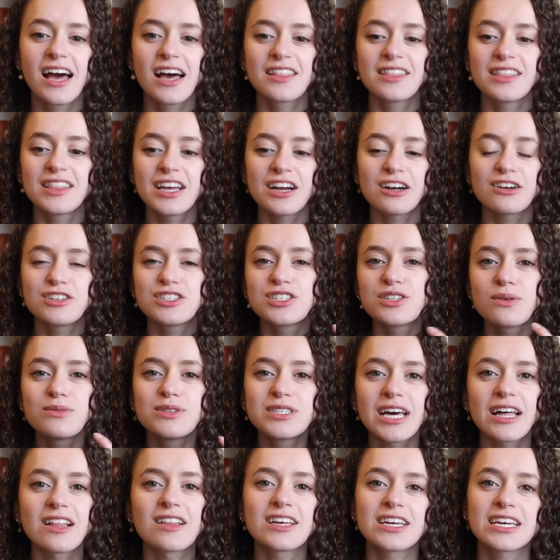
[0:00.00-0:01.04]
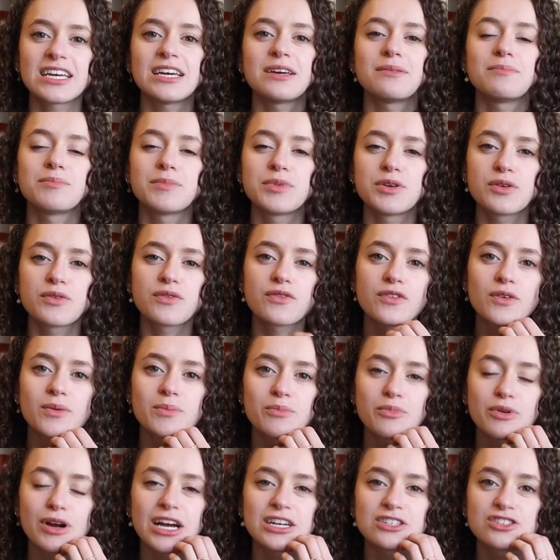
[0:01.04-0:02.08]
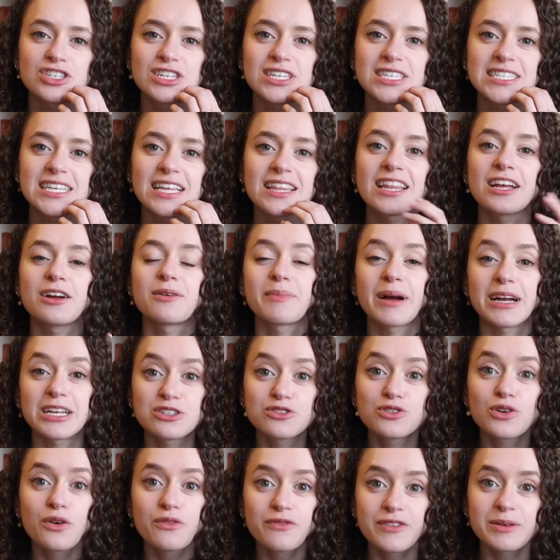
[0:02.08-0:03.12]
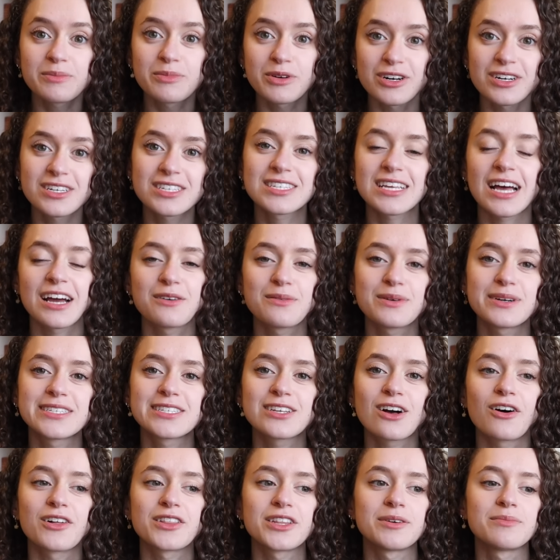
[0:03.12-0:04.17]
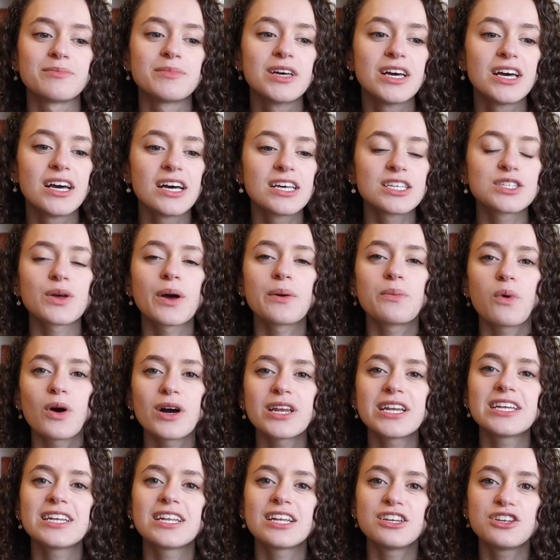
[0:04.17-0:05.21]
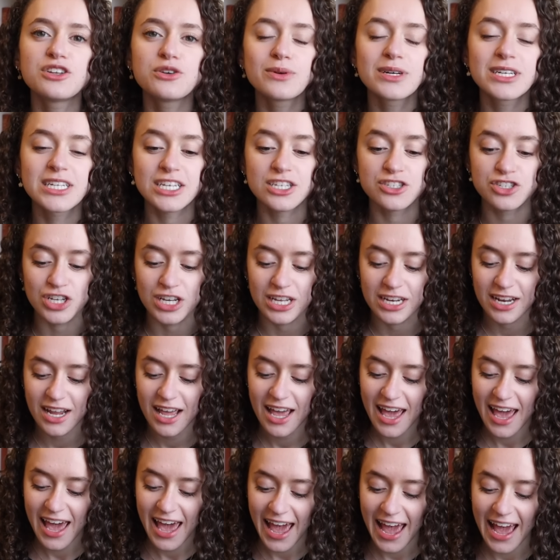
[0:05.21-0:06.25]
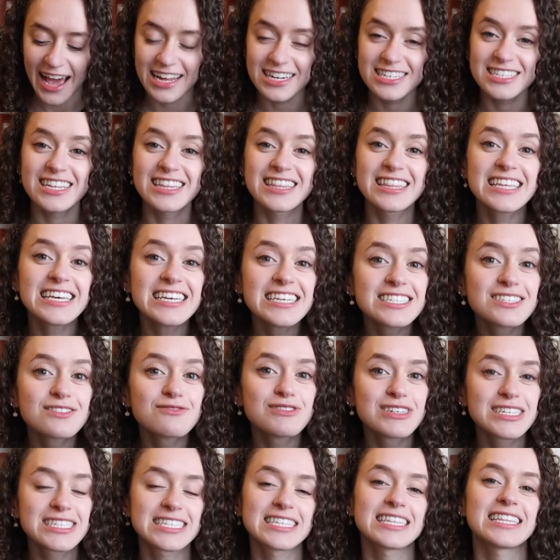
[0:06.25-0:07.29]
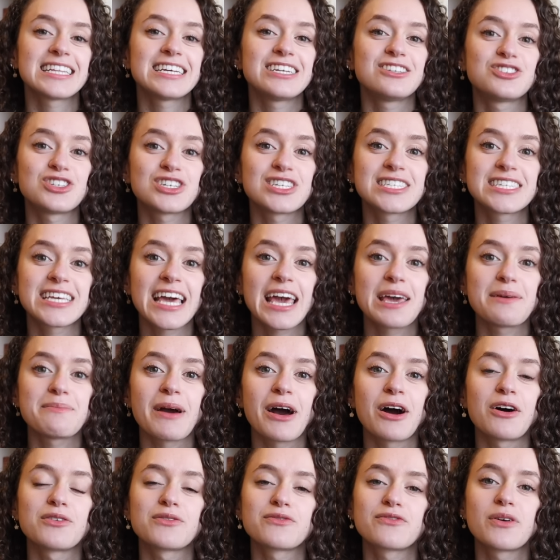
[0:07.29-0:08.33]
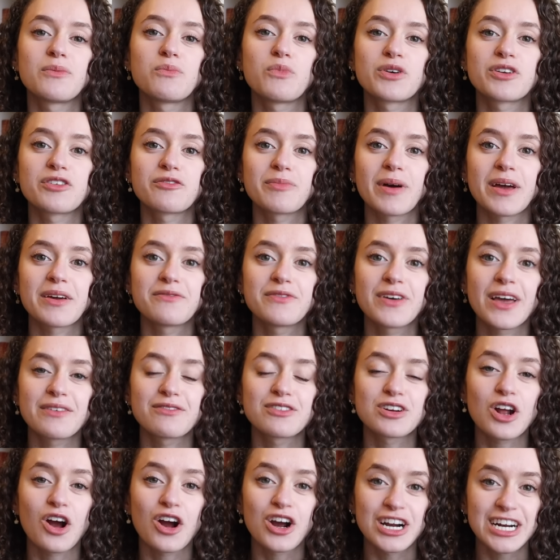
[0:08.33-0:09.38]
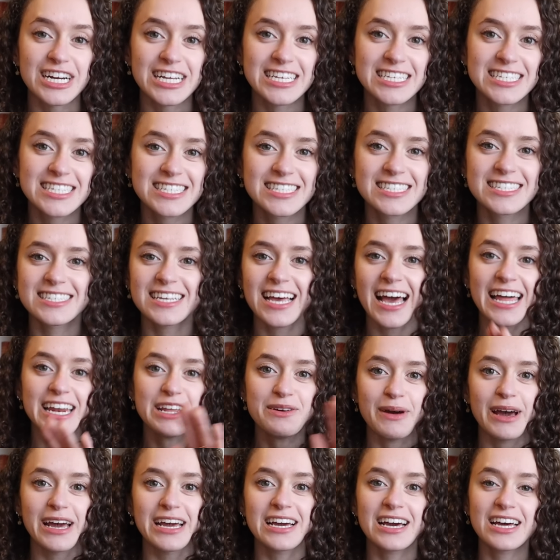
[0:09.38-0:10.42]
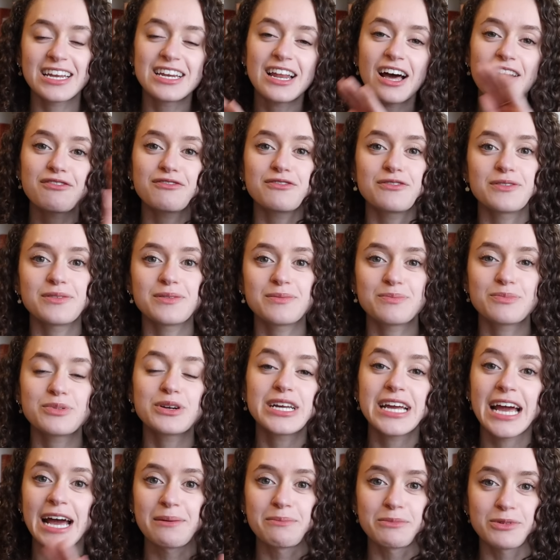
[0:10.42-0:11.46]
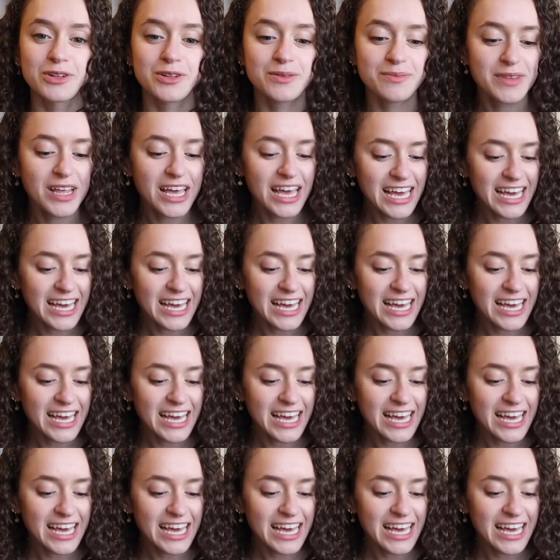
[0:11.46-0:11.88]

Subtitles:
they're so delicate and beautiful and precious, and they're my trophy books, I always call them. So I wanted a new edition, and these recently just came out from one of my favorite artists. Anyway, enough preamble.